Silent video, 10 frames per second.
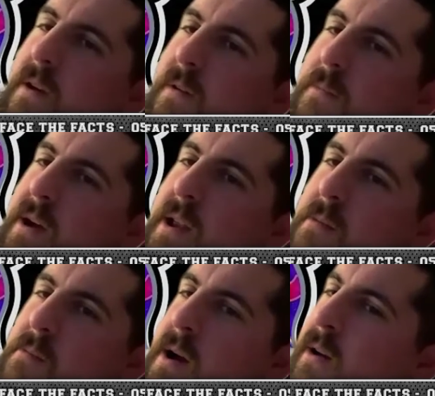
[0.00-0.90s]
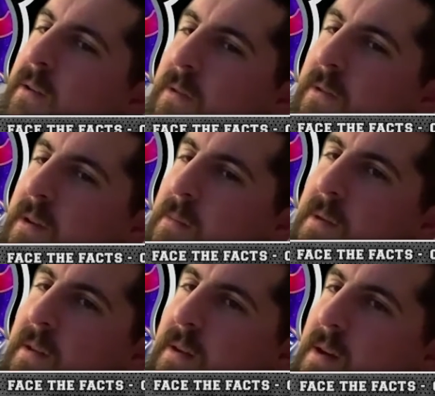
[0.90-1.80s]
Sox playing Among Us or
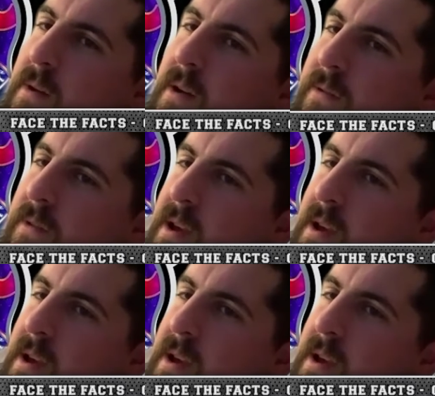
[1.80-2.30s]
something? Is that what you're saying?